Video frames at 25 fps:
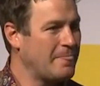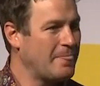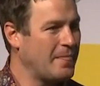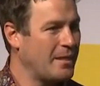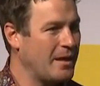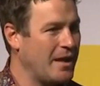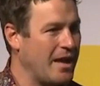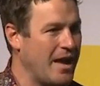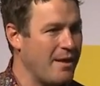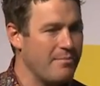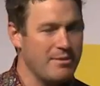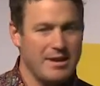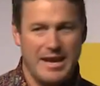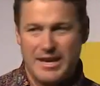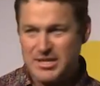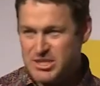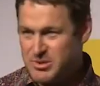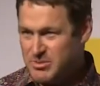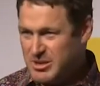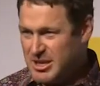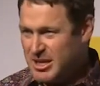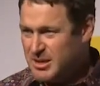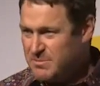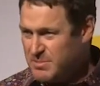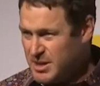And actually, we
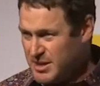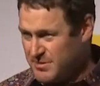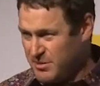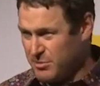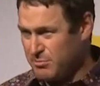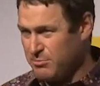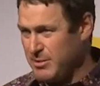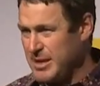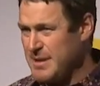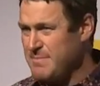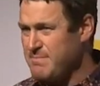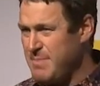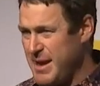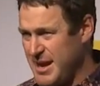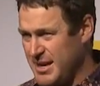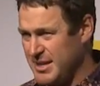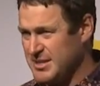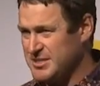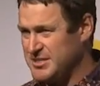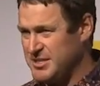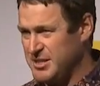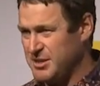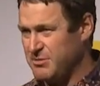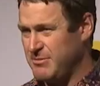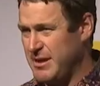need a bit of a
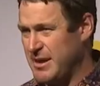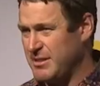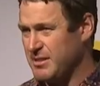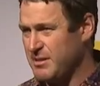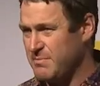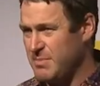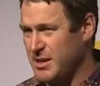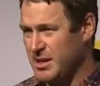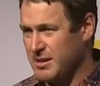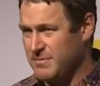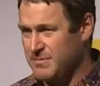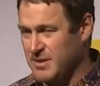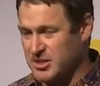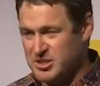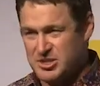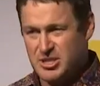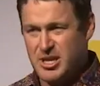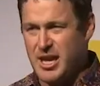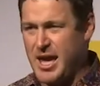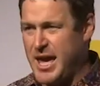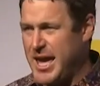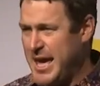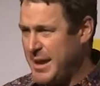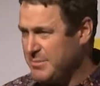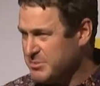rebalancing around the benefits. Yeah,
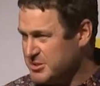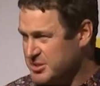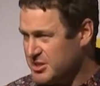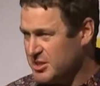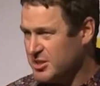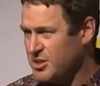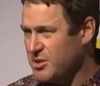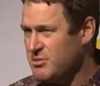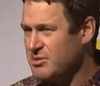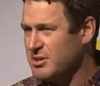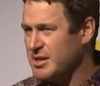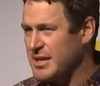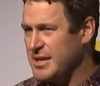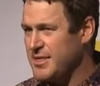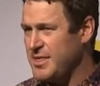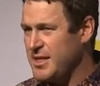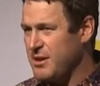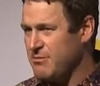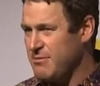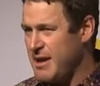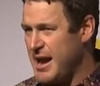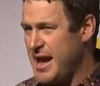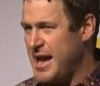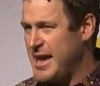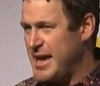absolutely, there
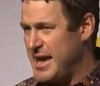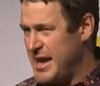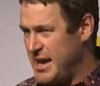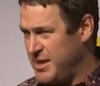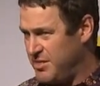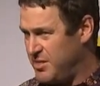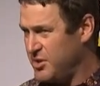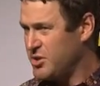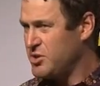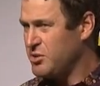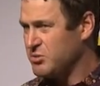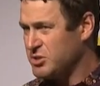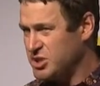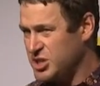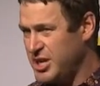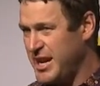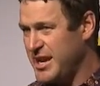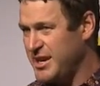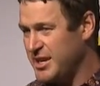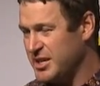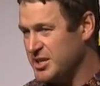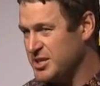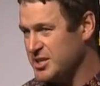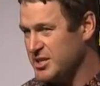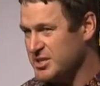are ethical
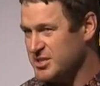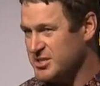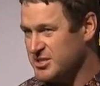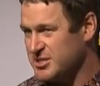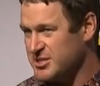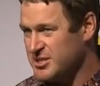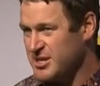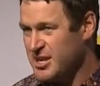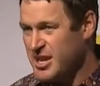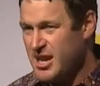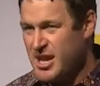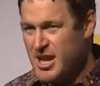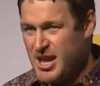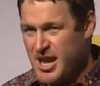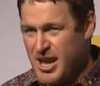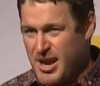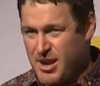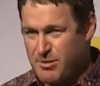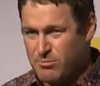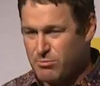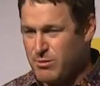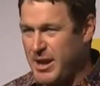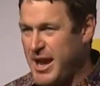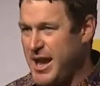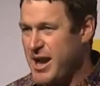challenges
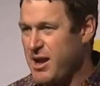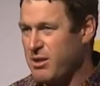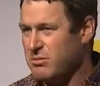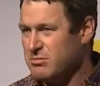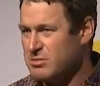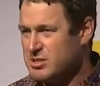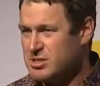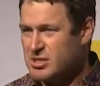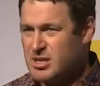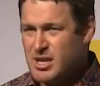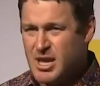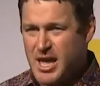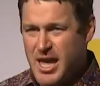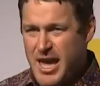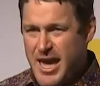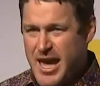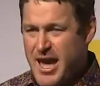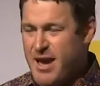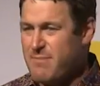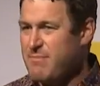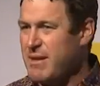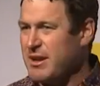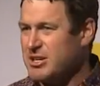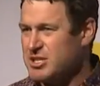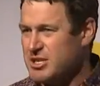around how
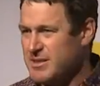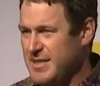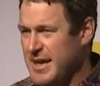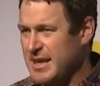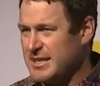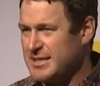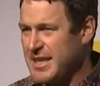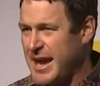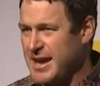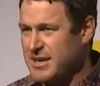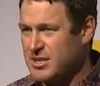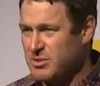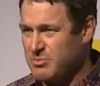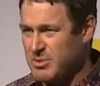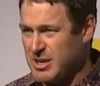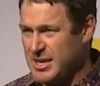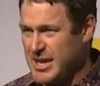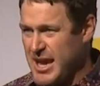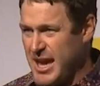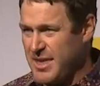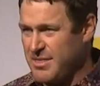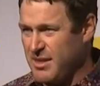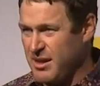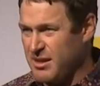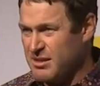much of that data we
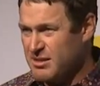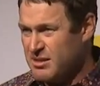gather.